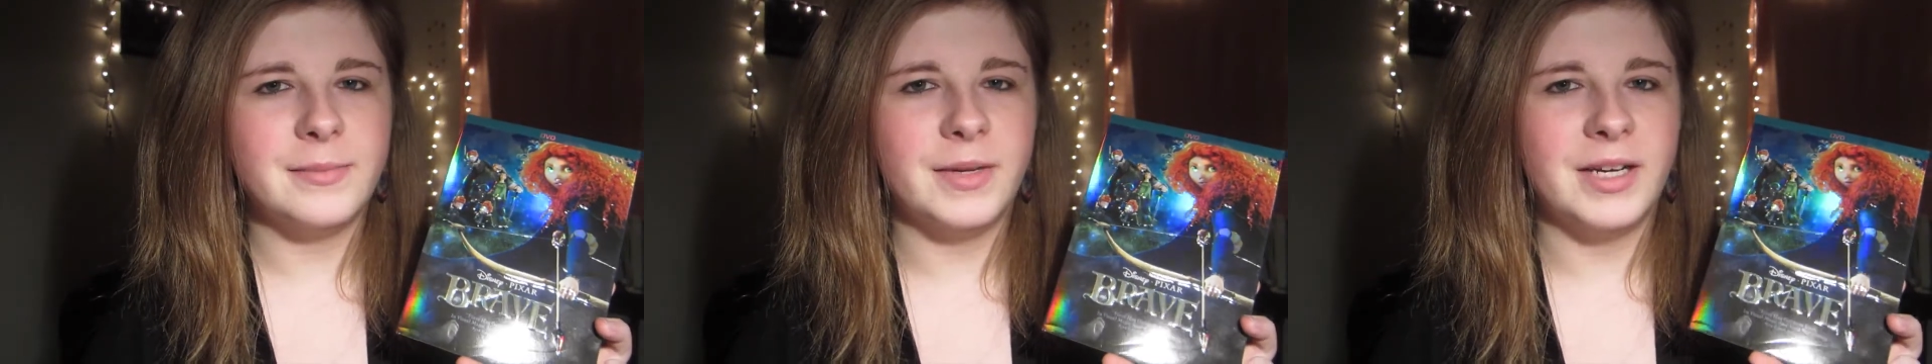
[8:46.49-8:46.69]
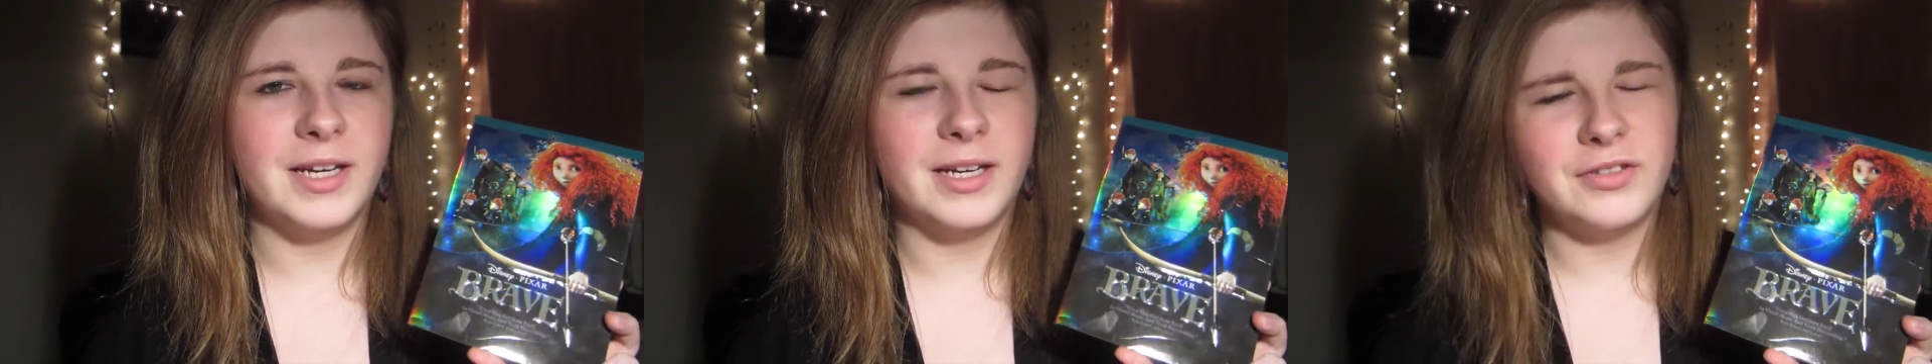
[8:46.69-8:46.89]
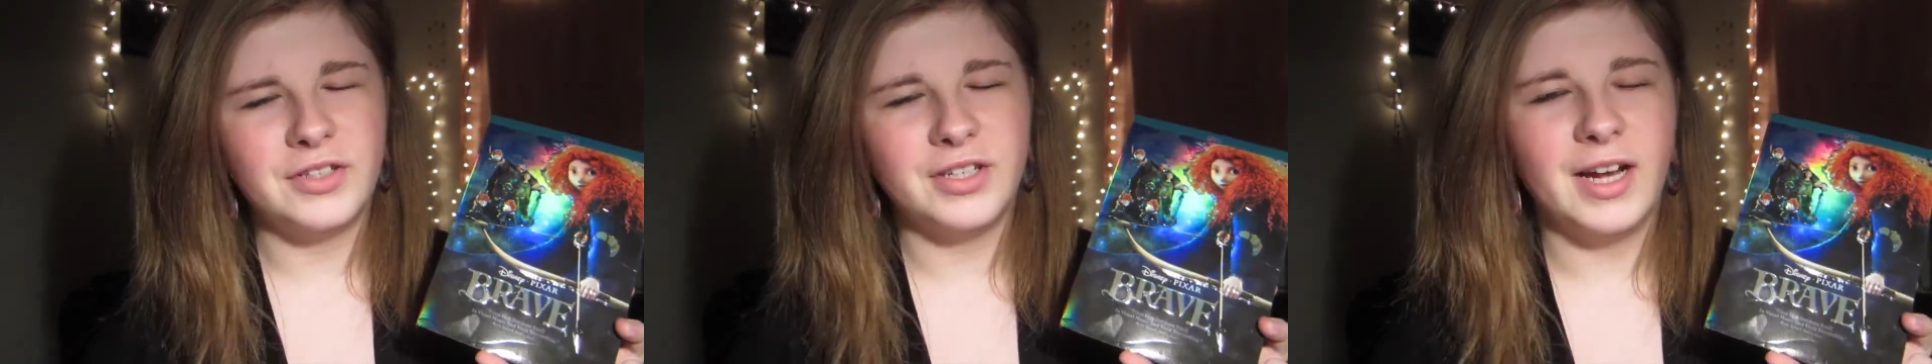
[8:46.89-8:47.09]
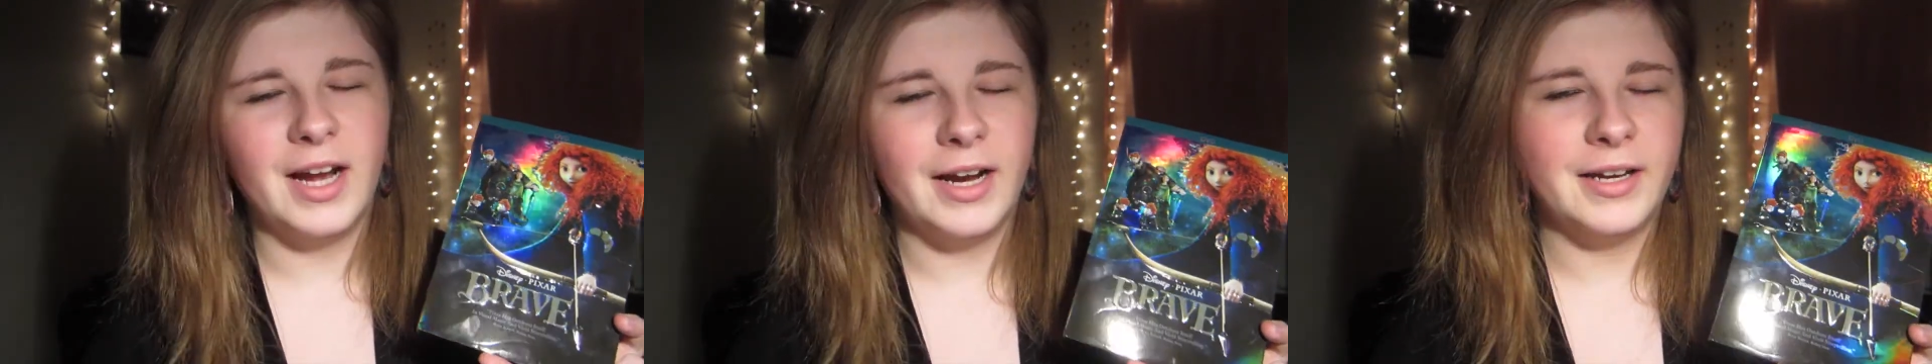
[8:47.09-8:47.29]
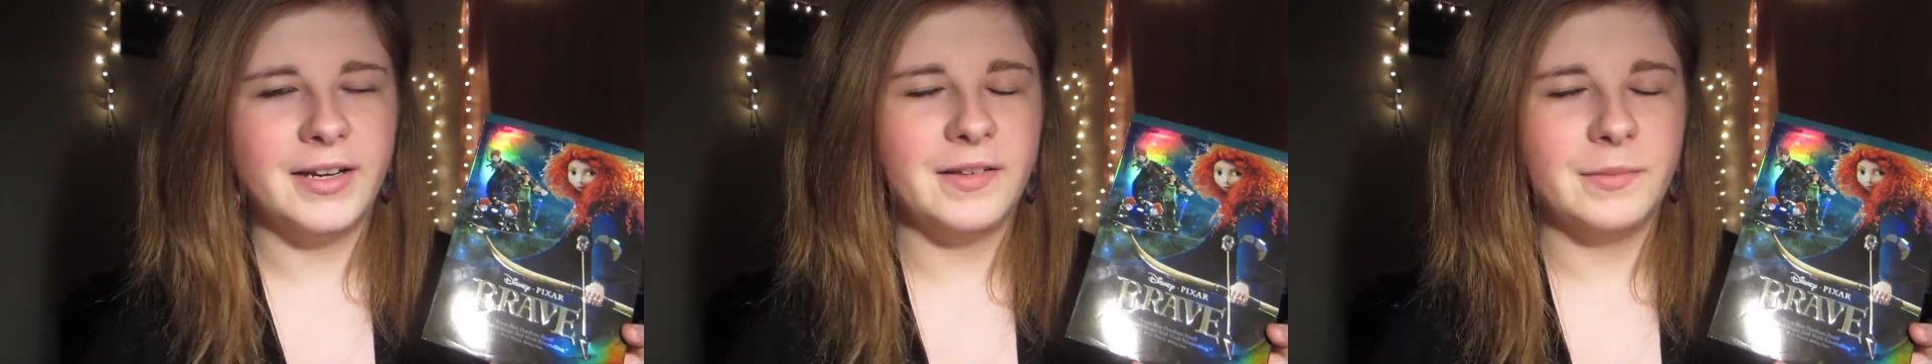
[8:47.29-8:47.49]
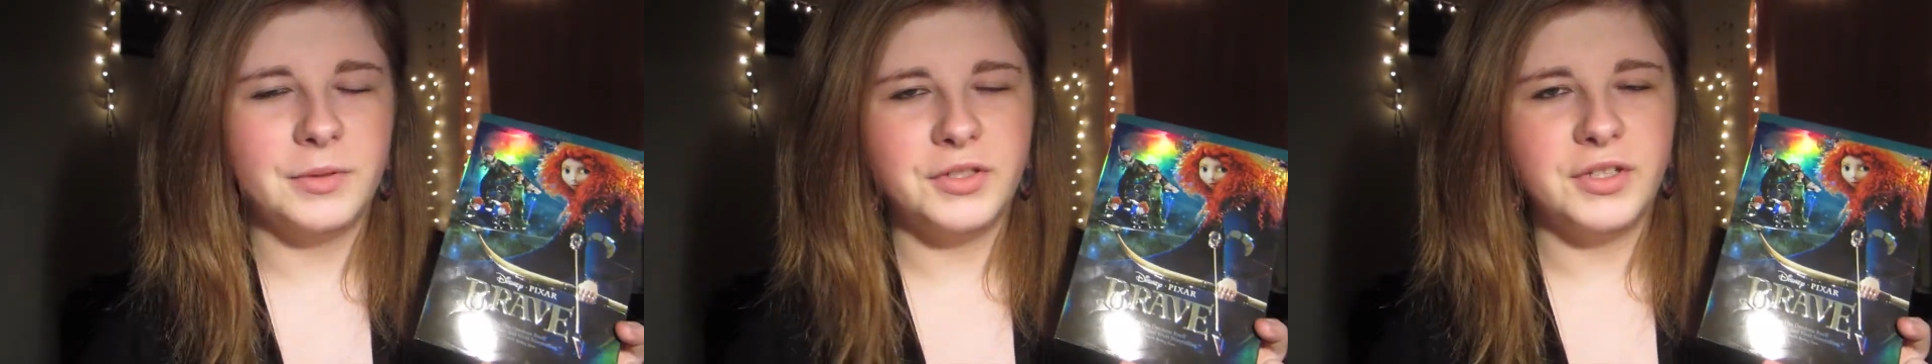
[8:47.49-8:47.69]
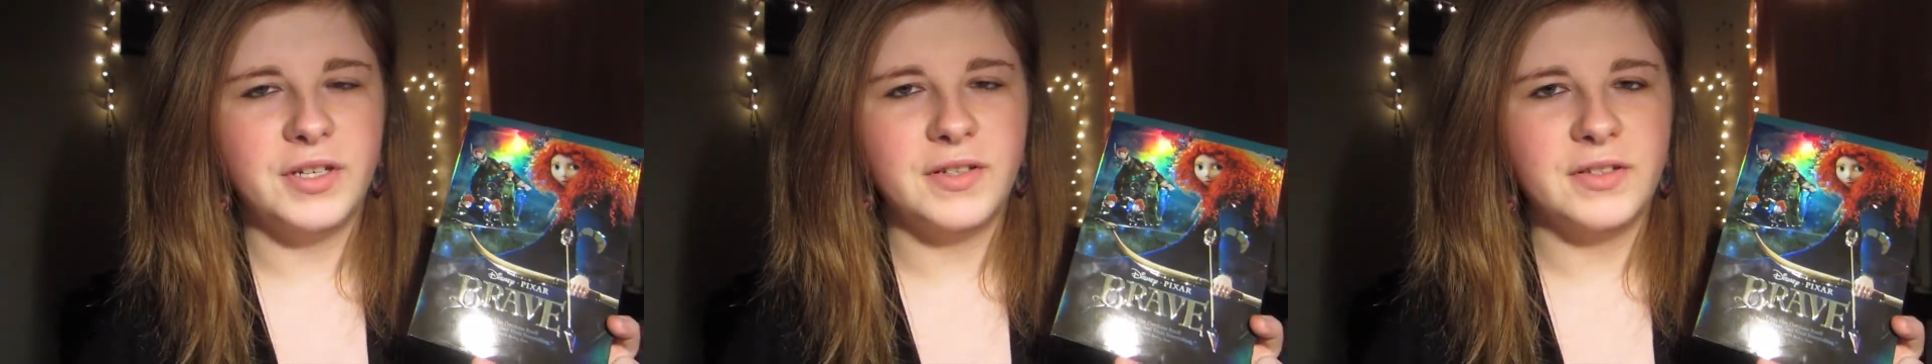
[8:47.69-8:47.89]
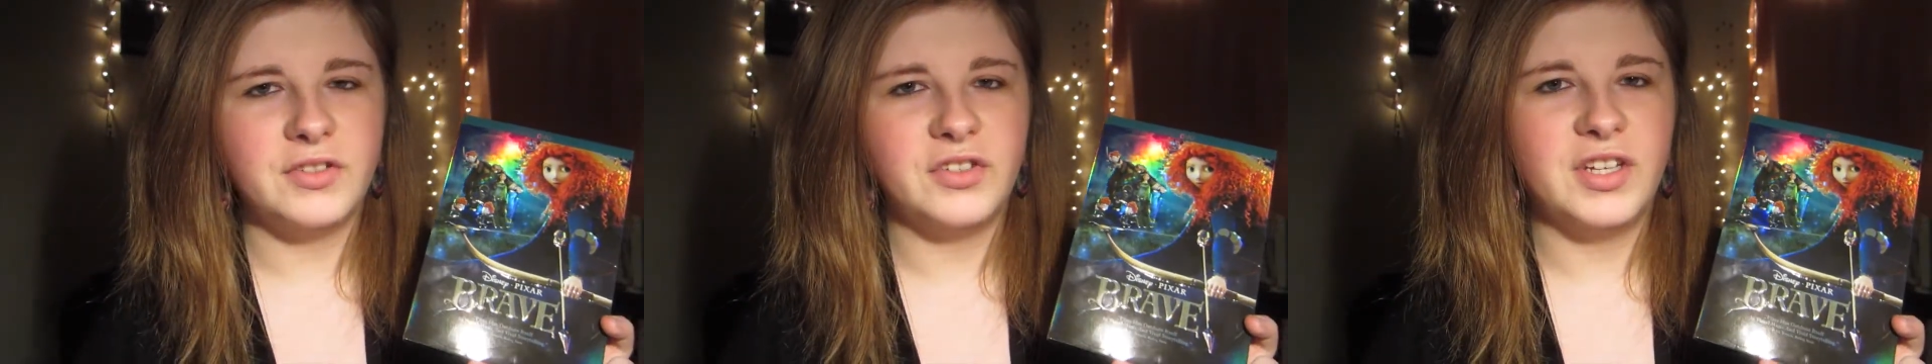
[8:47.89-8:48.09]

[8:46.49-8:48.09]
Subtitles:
I mean, I guess she kind of is, but she isn't.